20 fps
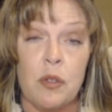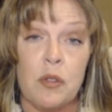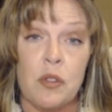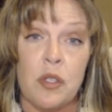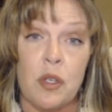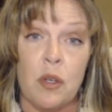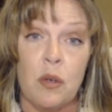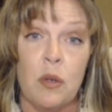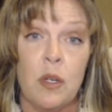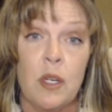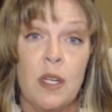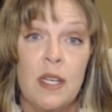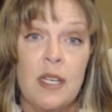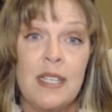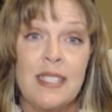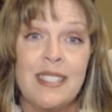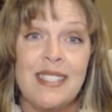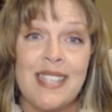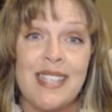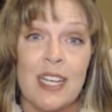So
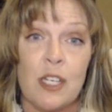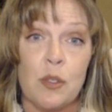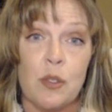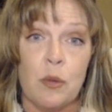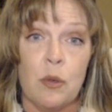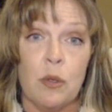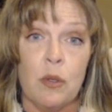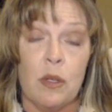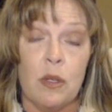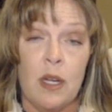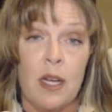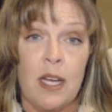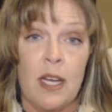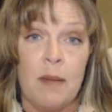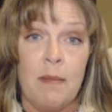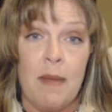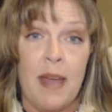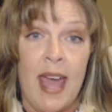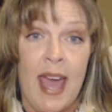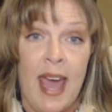sexual
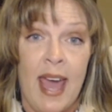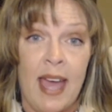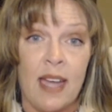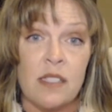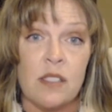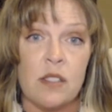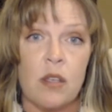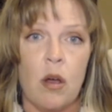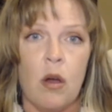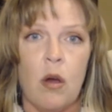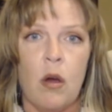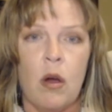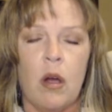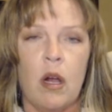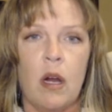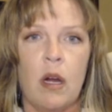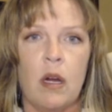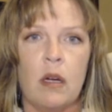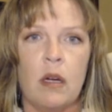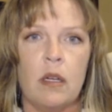acts
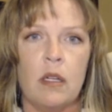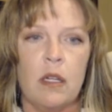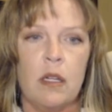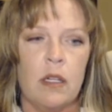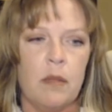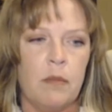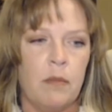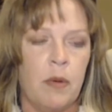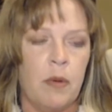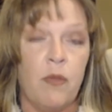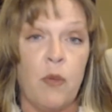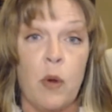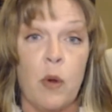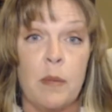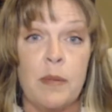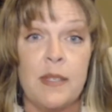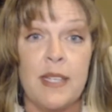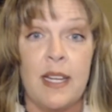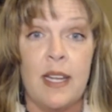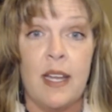are
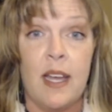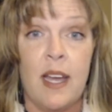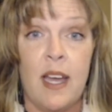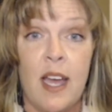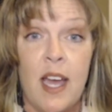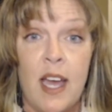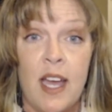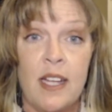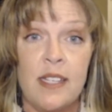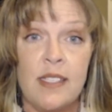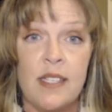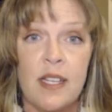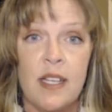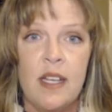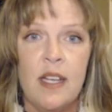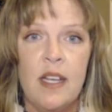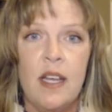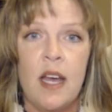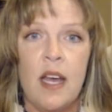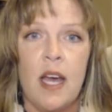performed in a hut.
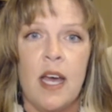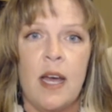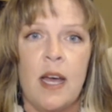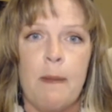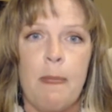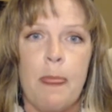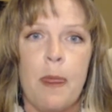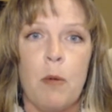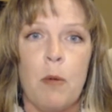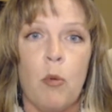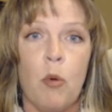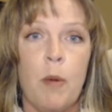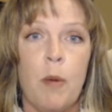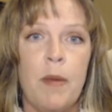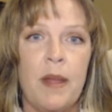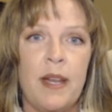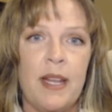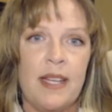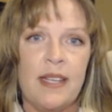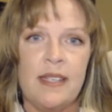The
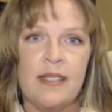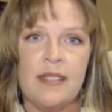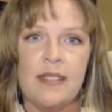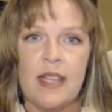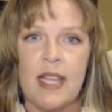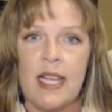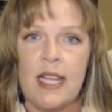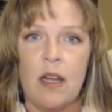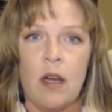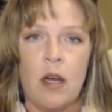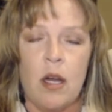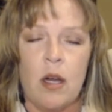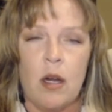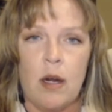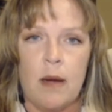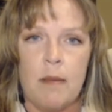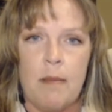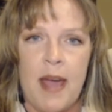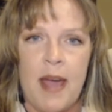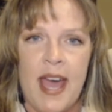woman is laid on
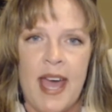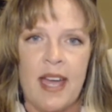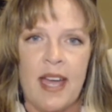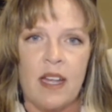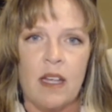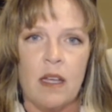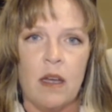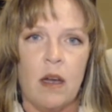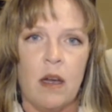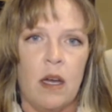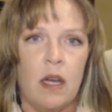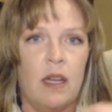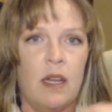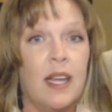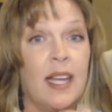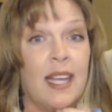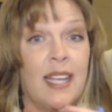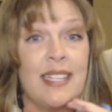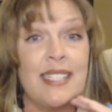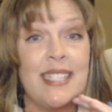her back on
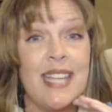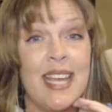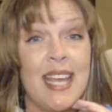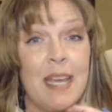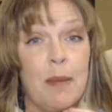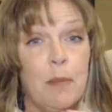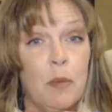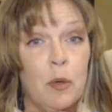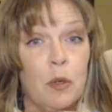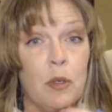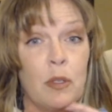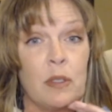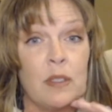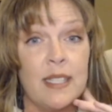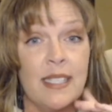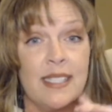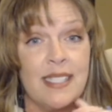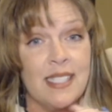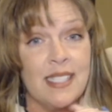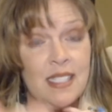like a table
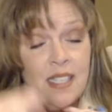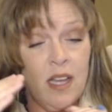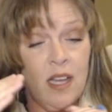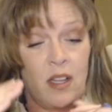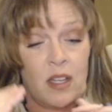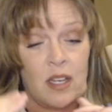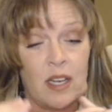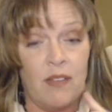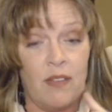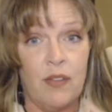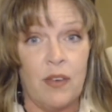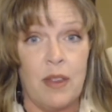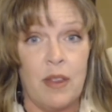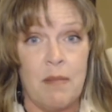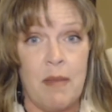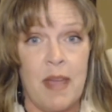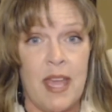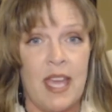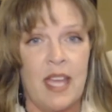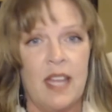that's tall enough for the
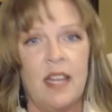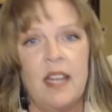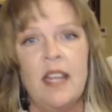man.